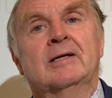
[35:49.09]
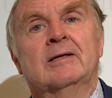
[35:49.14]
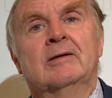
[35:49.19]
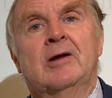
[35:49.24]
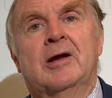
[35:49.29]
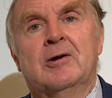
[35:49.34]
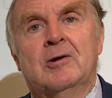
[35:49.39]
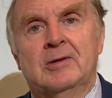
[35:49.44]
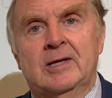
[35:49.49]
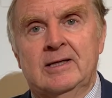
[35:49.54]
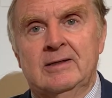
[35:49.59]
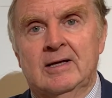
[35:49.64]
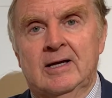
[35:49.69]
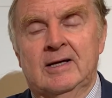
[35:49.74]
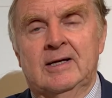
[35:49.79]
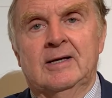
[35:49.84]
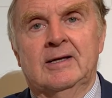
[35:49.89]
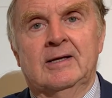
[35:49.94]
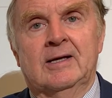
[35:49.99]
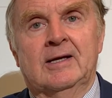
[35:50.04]
Not only
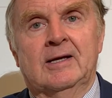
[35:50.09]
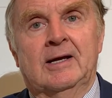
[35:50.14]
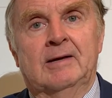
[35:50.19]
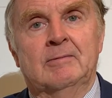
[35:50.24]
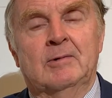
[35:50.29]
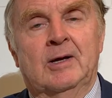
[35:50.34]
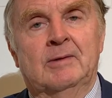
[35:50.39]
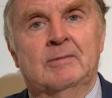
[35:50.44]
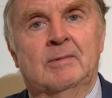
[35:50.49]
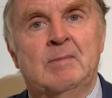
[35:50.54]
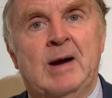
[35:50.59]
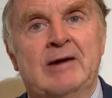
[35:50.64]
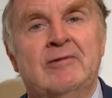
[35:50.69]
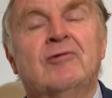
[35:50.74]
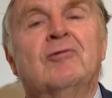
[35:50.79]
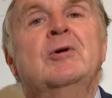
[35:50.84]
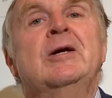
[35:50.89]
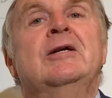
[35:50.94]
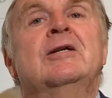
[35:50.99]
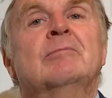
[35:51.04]
am I
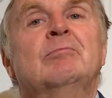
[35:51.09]
free to